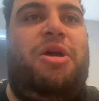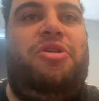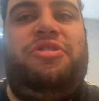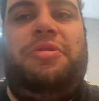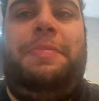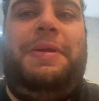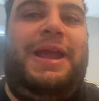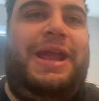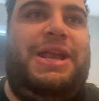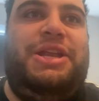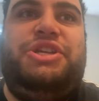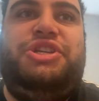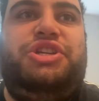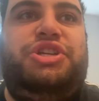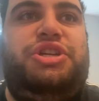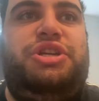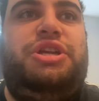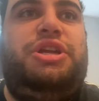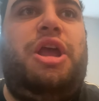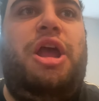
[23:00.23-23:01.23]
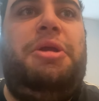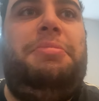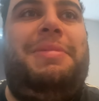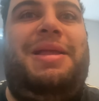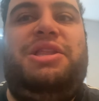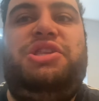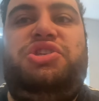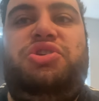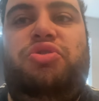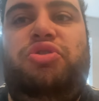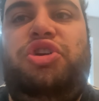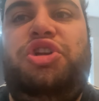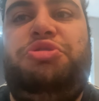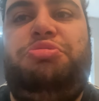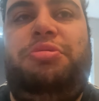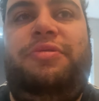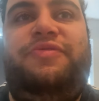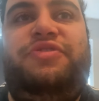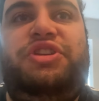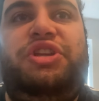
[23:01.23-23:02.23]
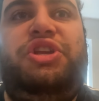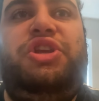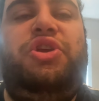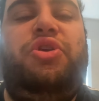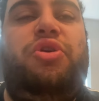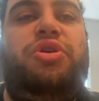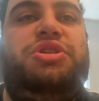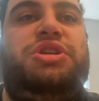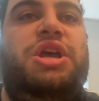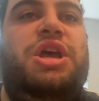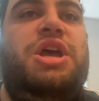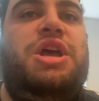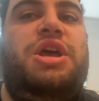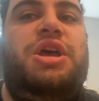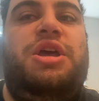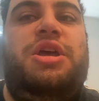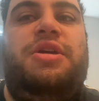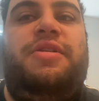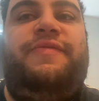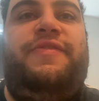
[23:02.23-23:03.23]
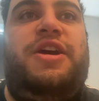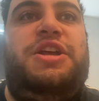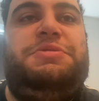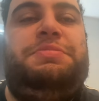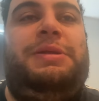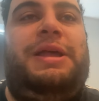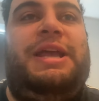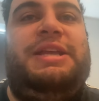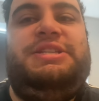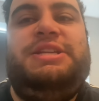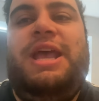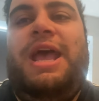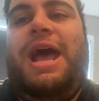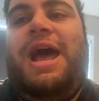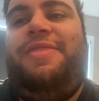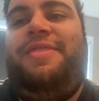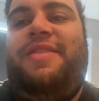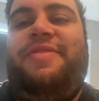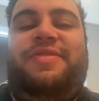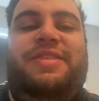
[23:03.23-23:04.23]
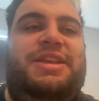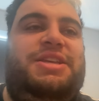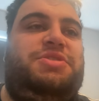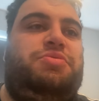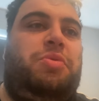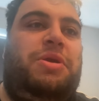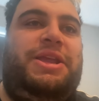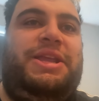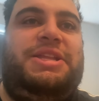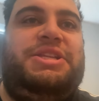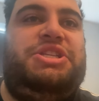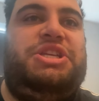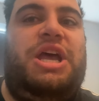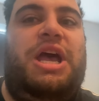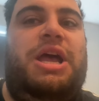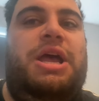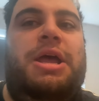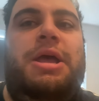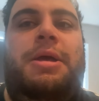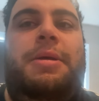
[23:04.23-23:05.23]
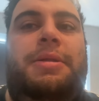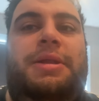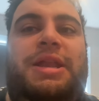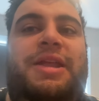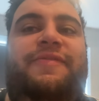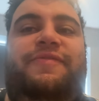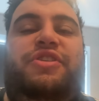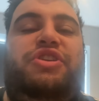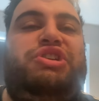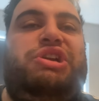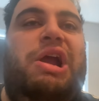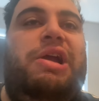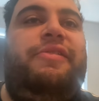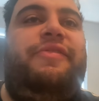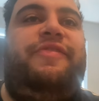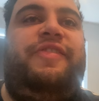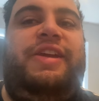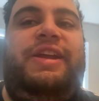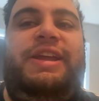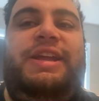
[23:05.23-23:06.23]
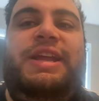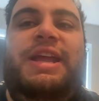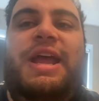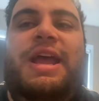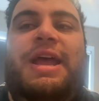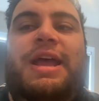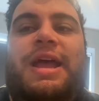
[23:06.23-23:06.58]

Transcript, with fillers: on the pitch, going mental because we've secured first place, and then this week to lift the trophy.